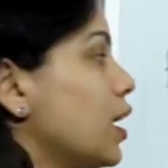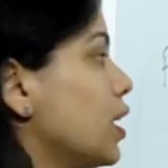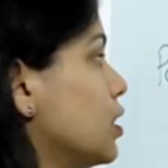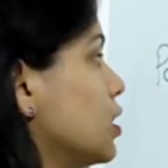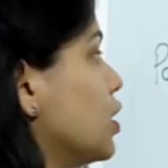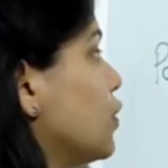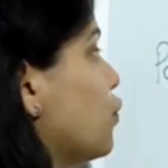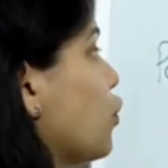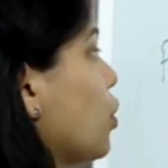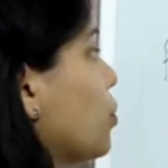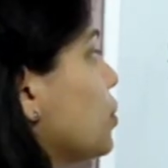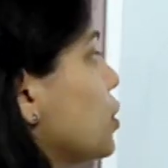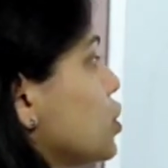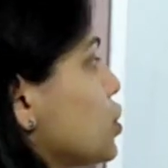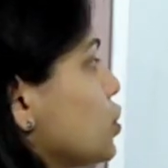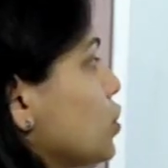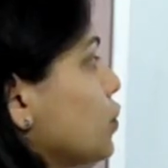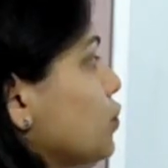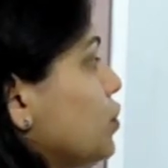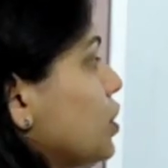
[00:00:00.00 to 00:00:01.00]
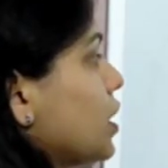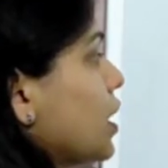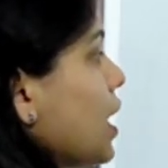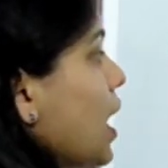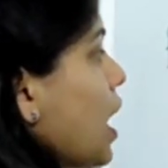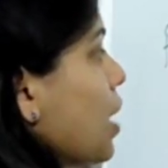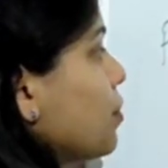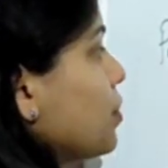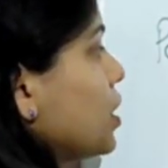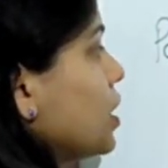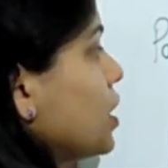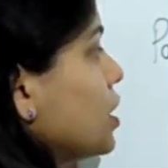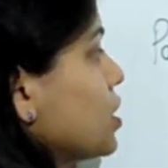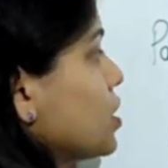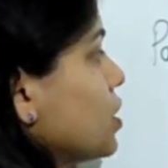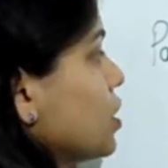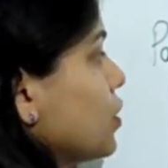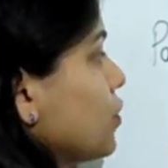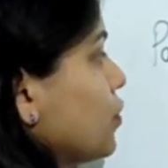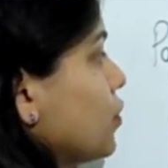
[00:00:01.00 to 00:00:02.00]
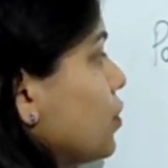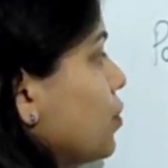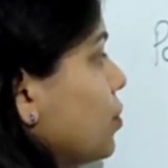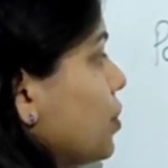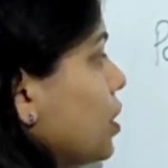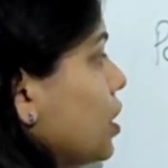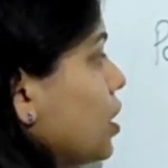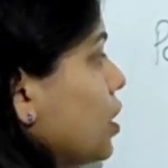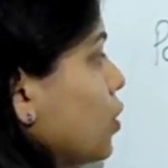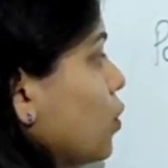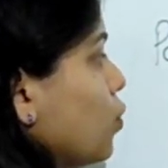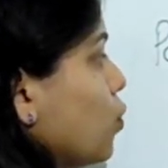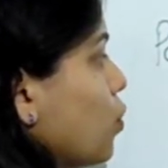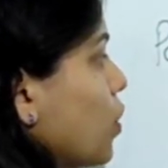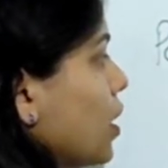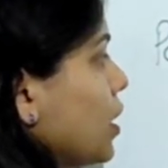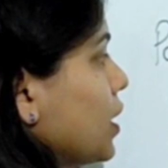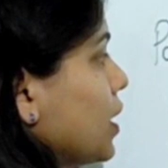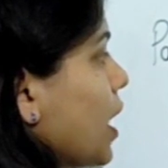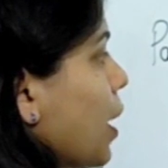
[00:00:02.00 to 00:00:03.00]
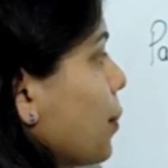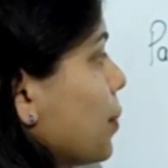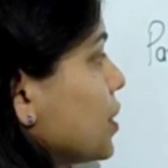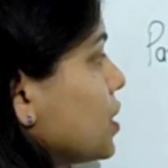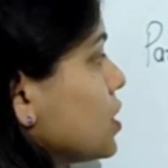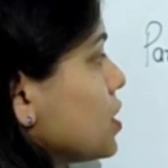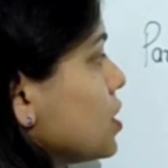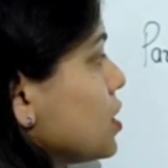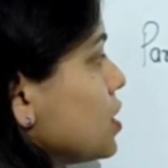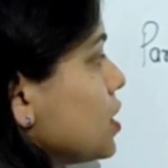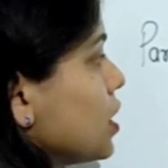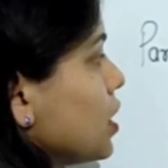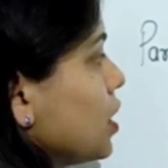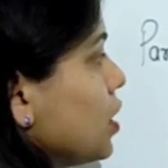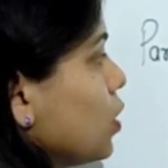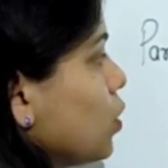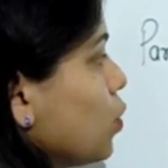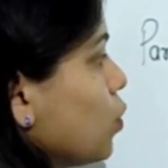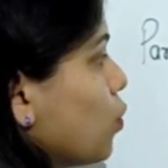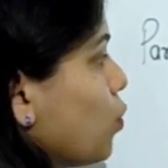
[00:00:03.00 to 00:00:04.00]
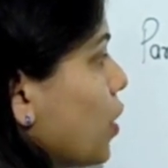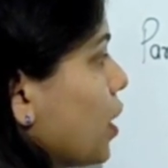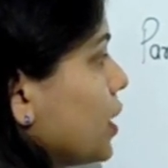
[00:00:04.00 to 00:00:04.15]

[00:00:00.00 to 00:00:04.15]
In the formation of the gamete there will be one capital T